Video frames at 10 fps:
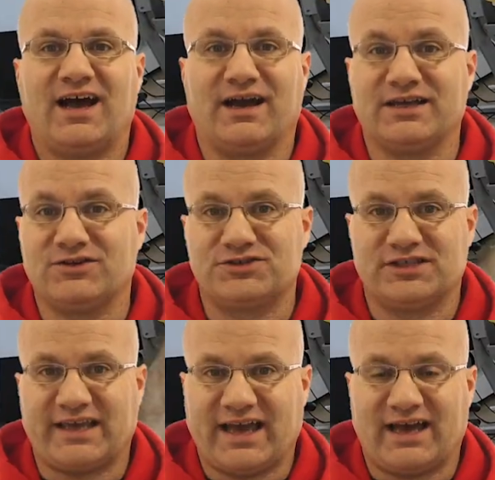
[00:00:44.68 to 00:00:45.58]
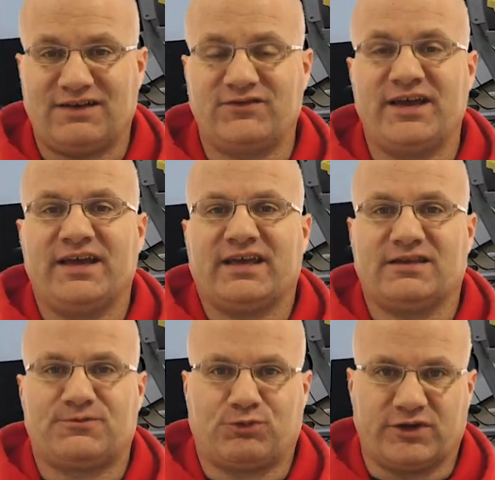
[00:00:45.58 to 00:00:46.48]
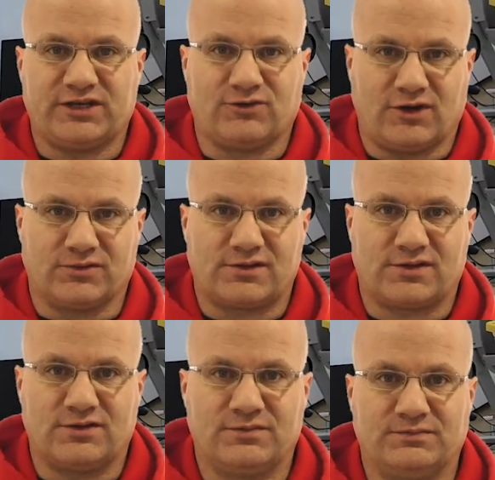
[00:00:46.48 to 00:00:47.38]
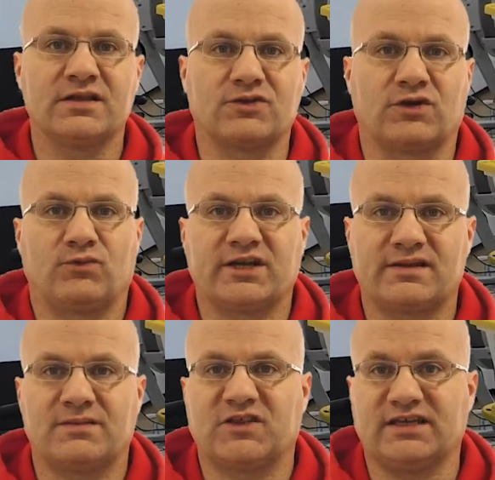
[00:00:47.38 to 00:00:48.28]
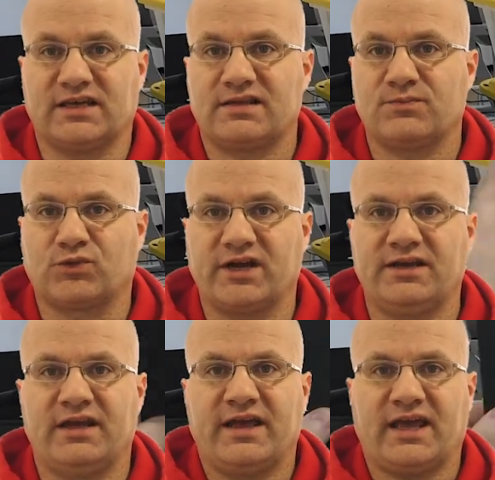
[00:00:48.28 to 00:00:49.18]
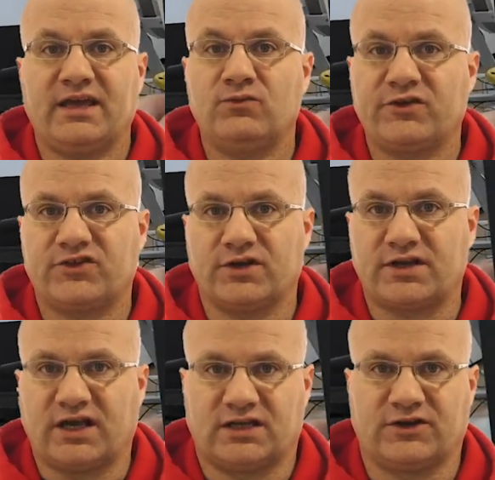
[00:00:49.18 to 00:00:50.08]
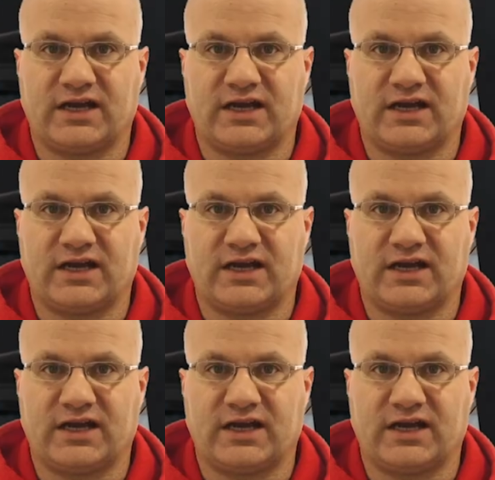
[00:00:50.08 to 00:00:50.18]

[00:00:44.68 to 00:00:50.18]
I usually have is pretty gross. So I wanted something nice and bright and with good color